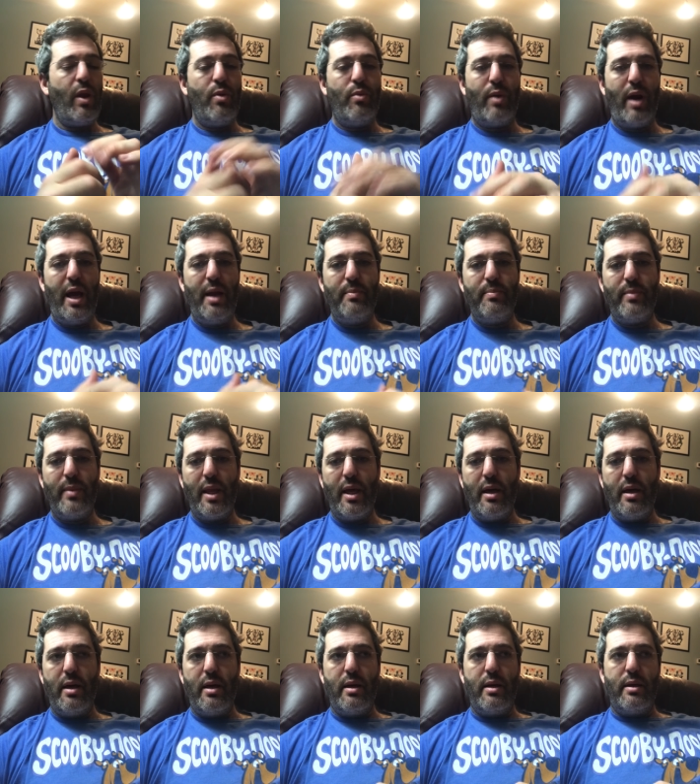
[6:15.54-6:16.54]
right?
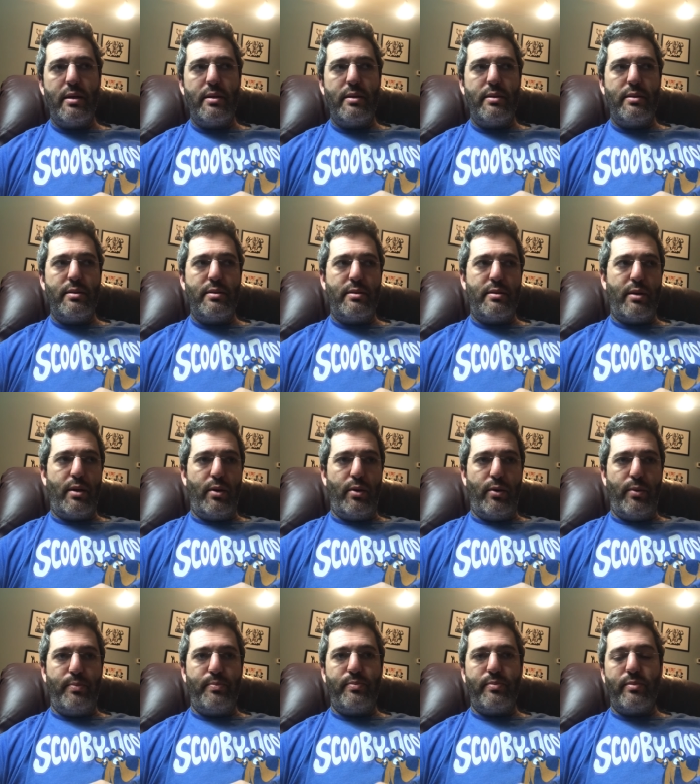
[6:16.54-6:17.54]

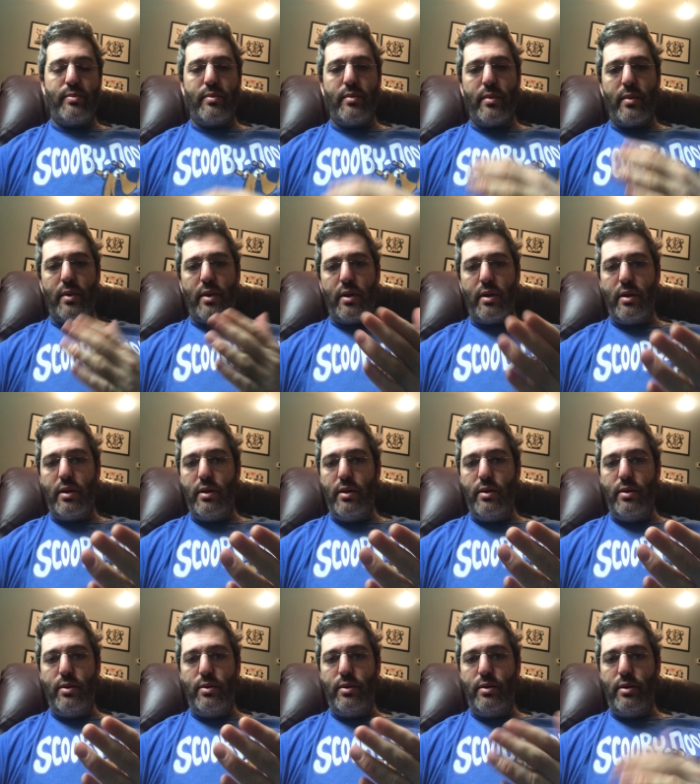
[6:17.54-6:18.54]
So
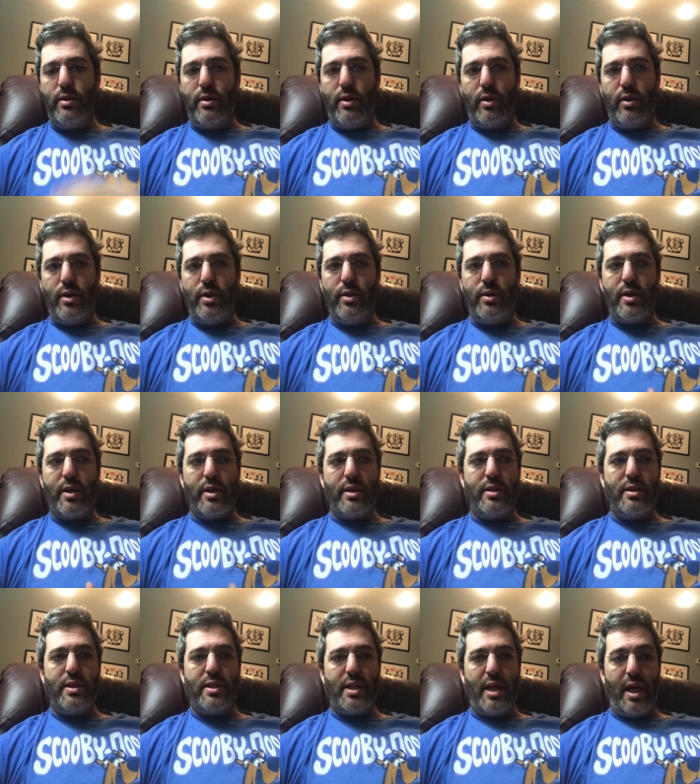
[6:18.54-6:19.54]
you you know you could
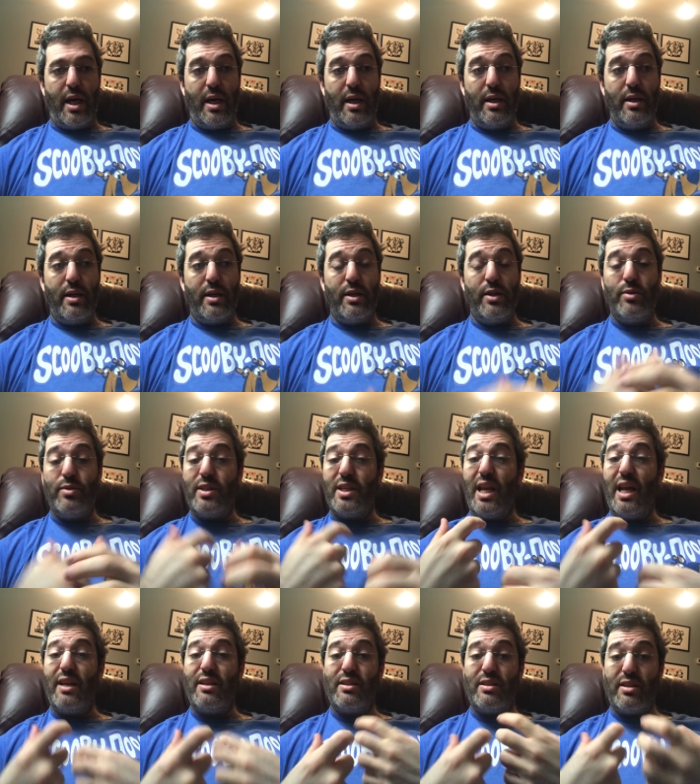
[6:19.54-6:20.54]
say you could use it
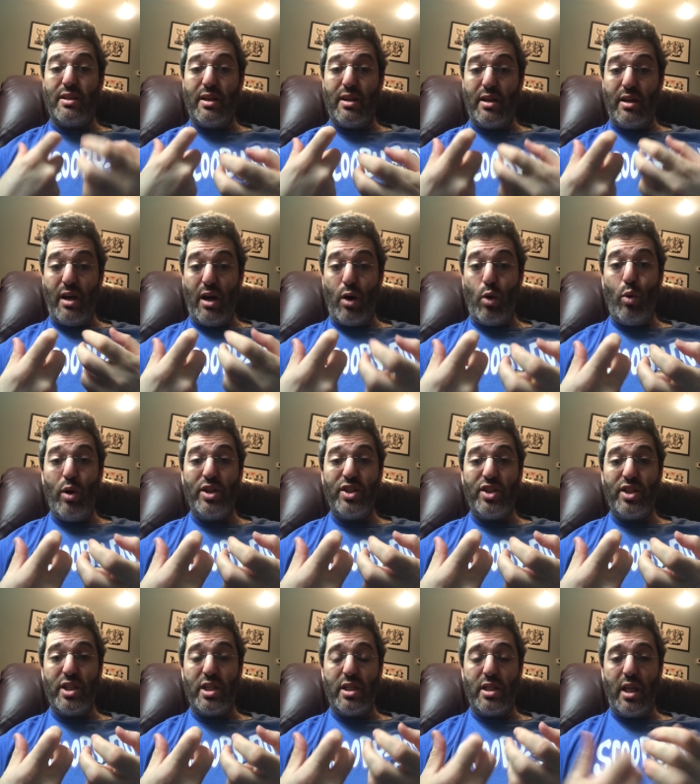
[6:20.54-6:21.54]
as a
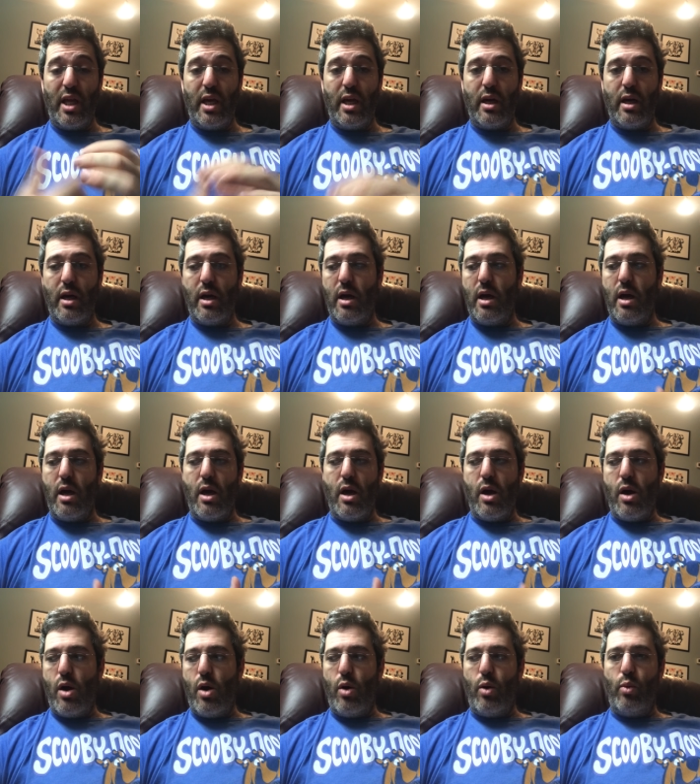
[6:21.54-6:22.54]
question like
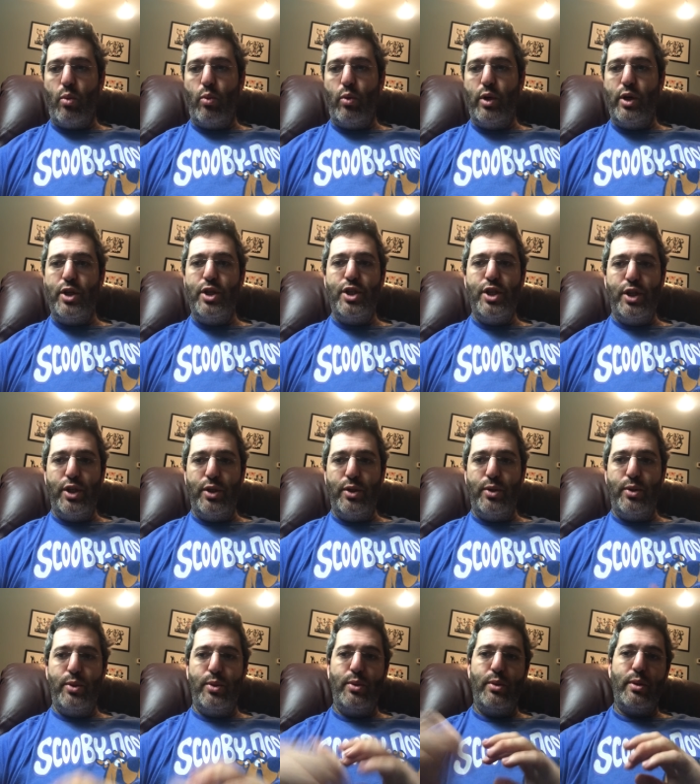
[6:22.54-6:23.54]
would
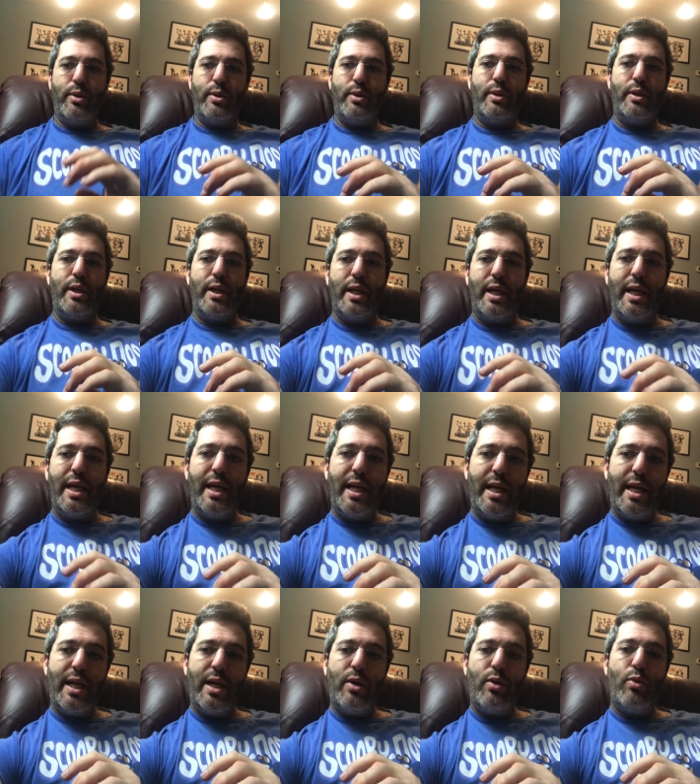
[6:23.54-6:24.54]
you
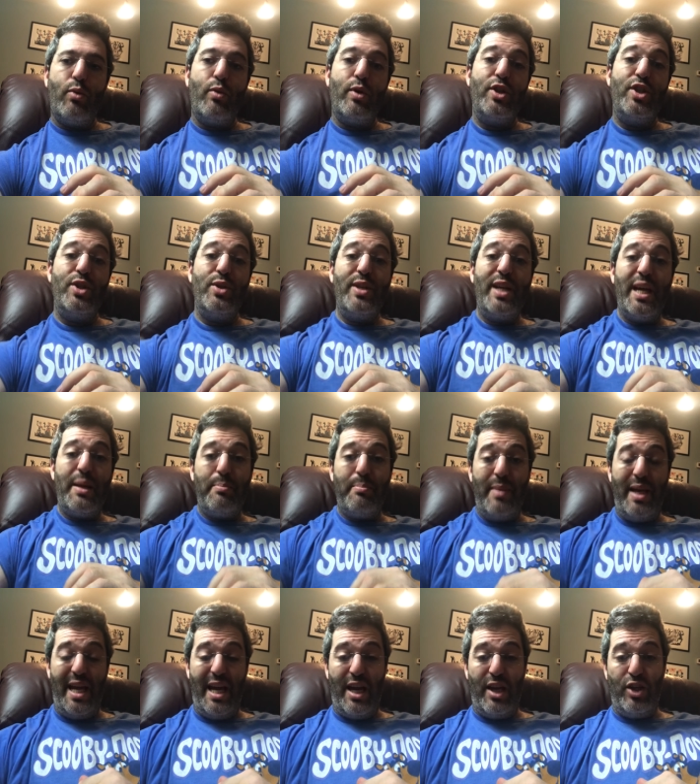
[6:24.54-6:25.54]
would you get
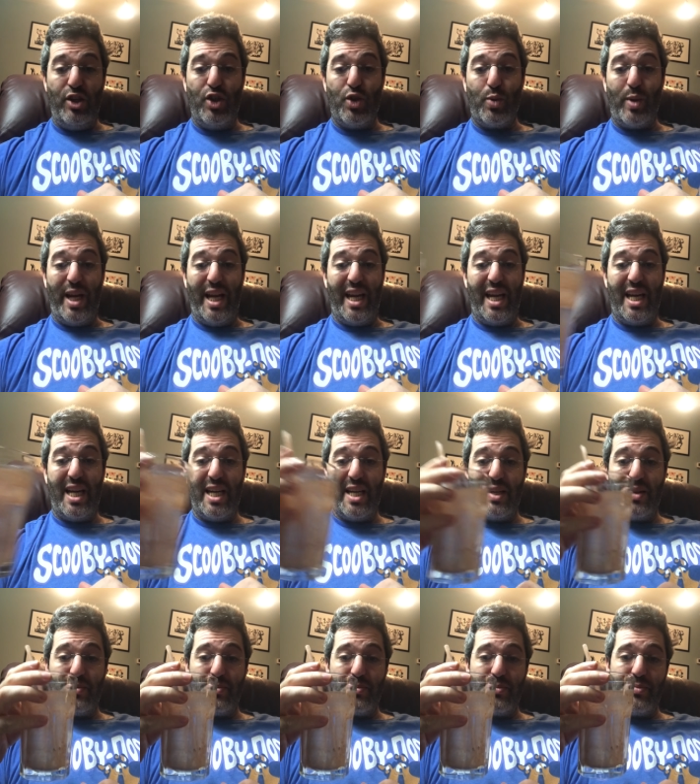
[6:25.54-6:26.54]
me a drink
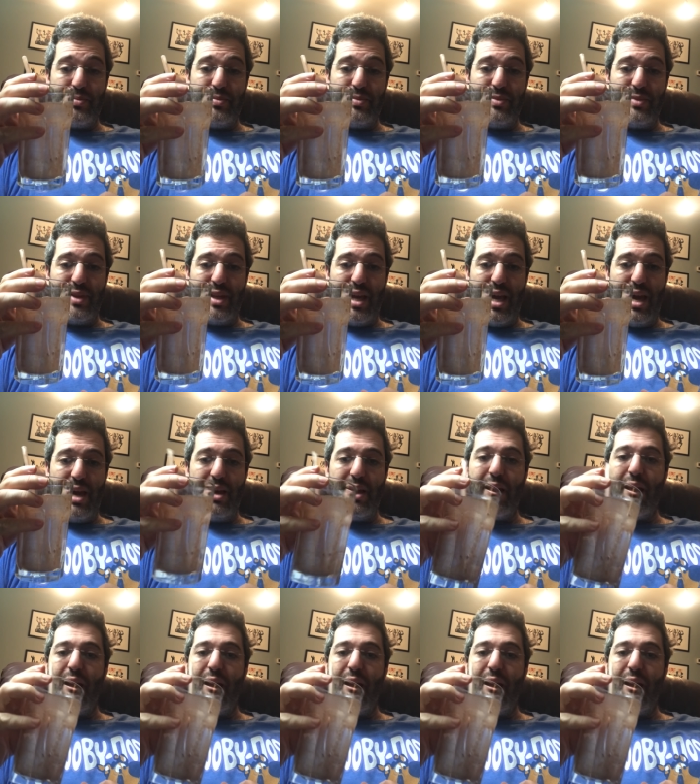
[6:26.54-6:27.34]
okay